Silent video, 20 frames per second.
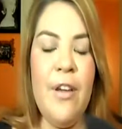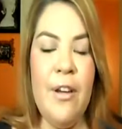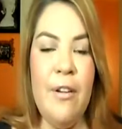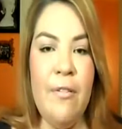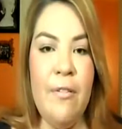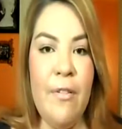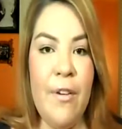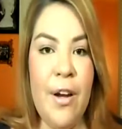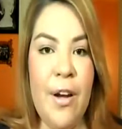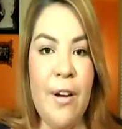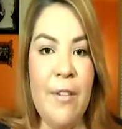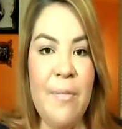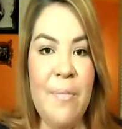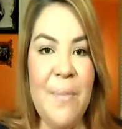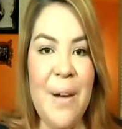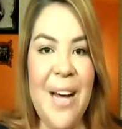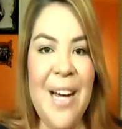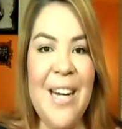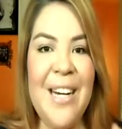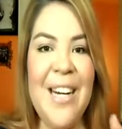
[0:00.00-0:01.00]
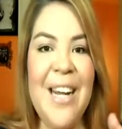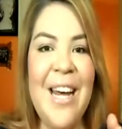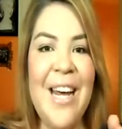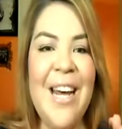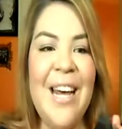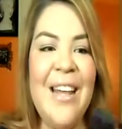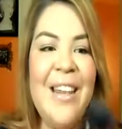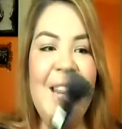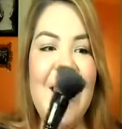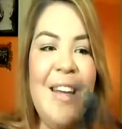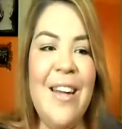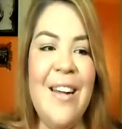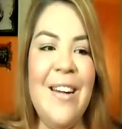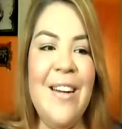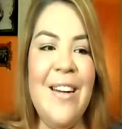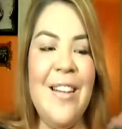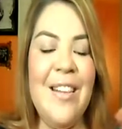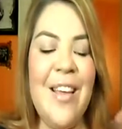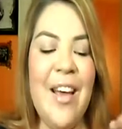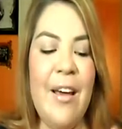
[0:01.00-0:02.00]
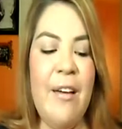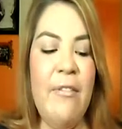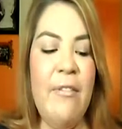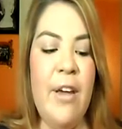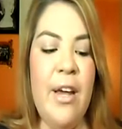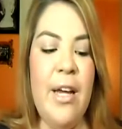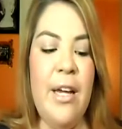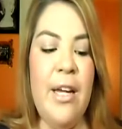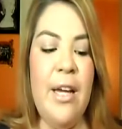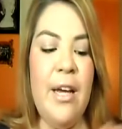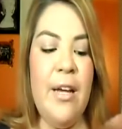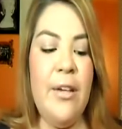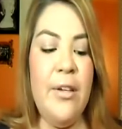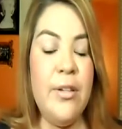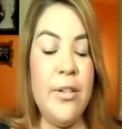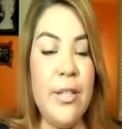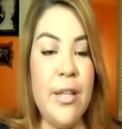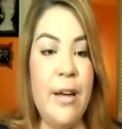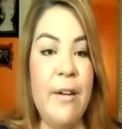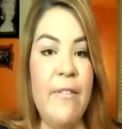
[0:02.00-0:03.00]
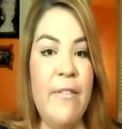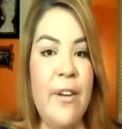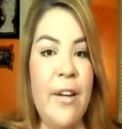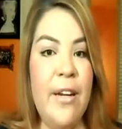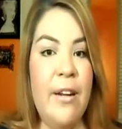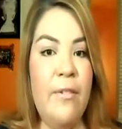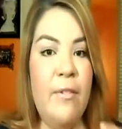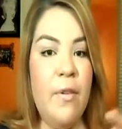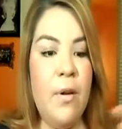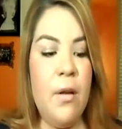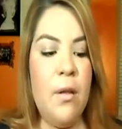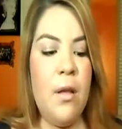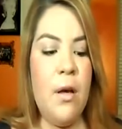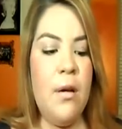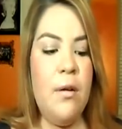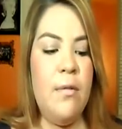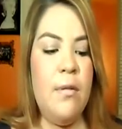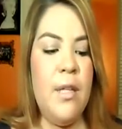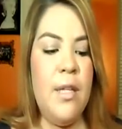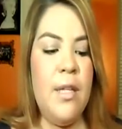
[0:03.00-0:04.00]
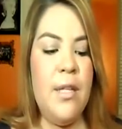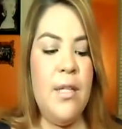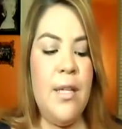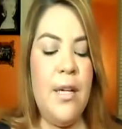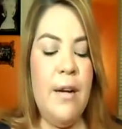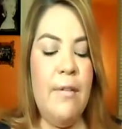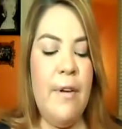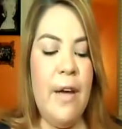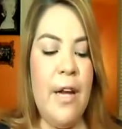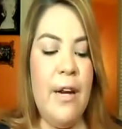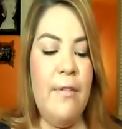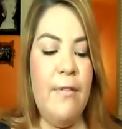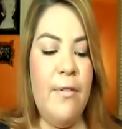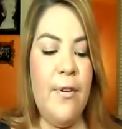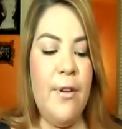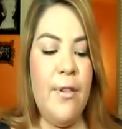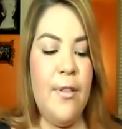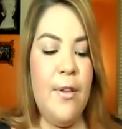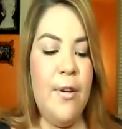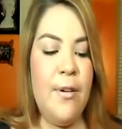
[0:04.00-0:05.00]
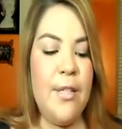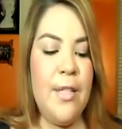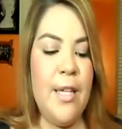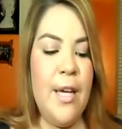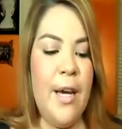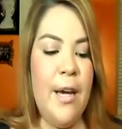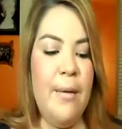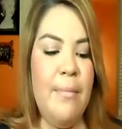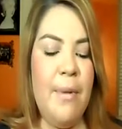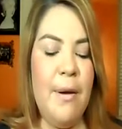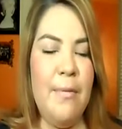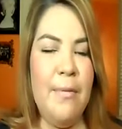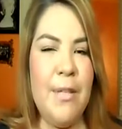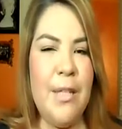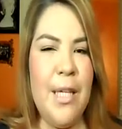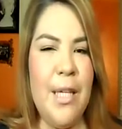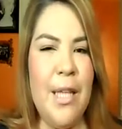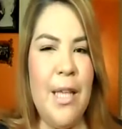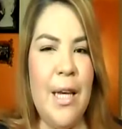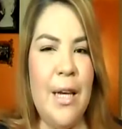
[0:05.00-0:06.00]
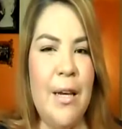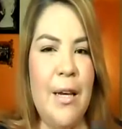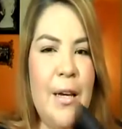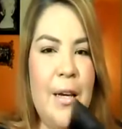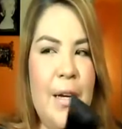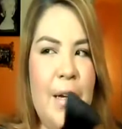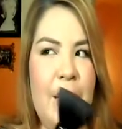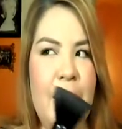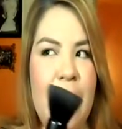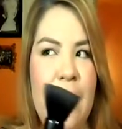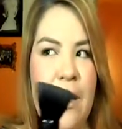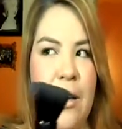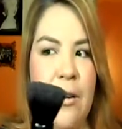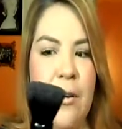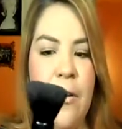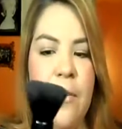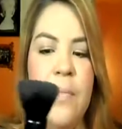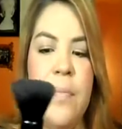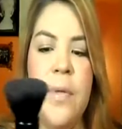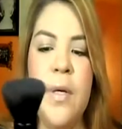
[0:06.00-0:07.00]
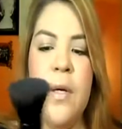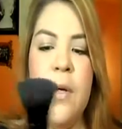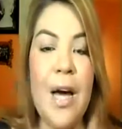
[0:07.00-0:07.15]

a favorite of mine than the F80. I use the F80 for a lot of things, and I've had it for a long time. I would say like a year.